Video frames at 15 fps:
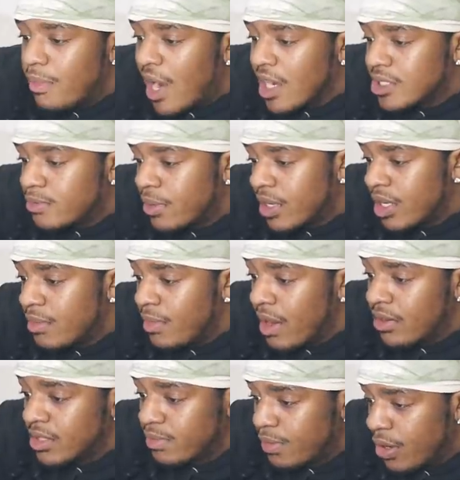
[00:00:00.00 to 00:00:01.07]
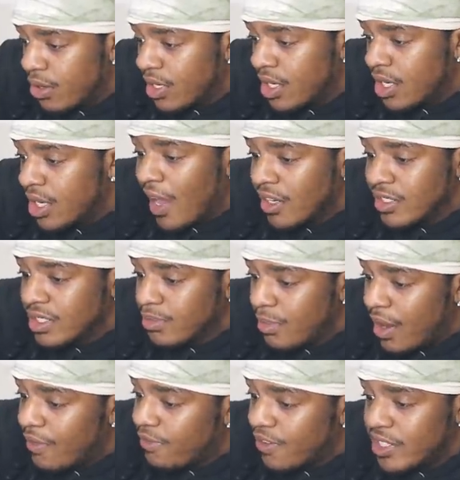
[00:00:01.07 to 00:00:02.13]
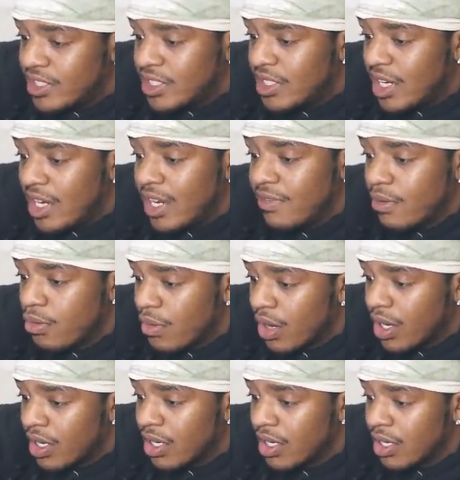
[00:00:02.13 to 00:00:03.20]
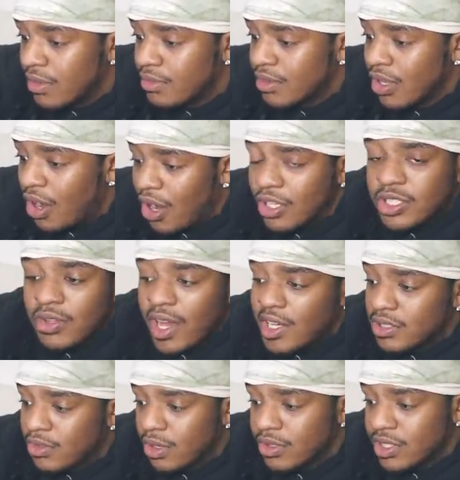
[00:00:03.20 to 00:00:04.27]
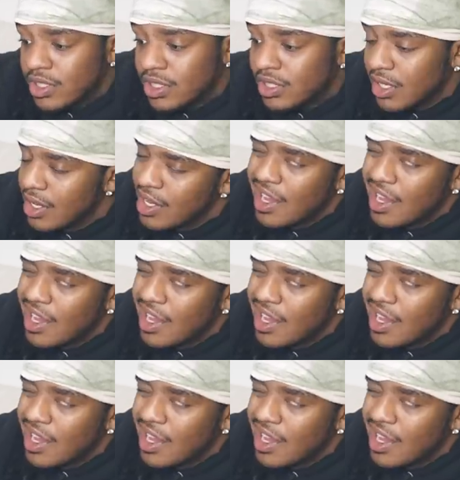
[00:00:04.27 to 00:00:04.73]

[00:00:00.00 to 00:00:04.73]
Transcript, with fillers: box spring on the bed was broken, and the small fridge didn't even work. Also has roaches.